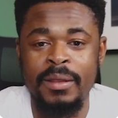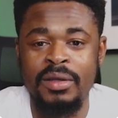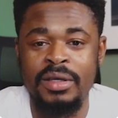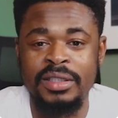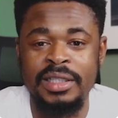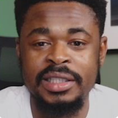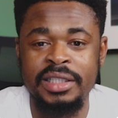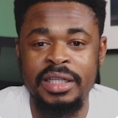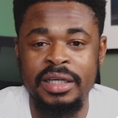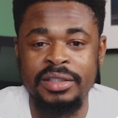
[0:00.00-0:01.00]
you can click
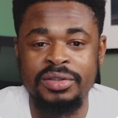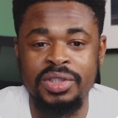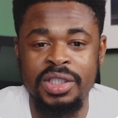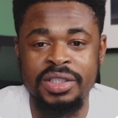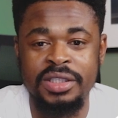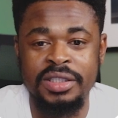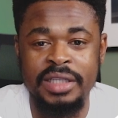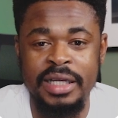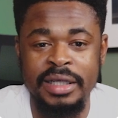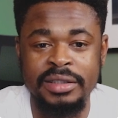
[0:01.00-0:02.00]
here to change the
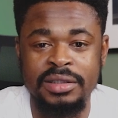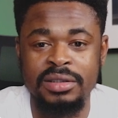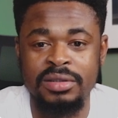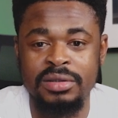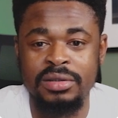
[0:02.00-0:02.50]
design.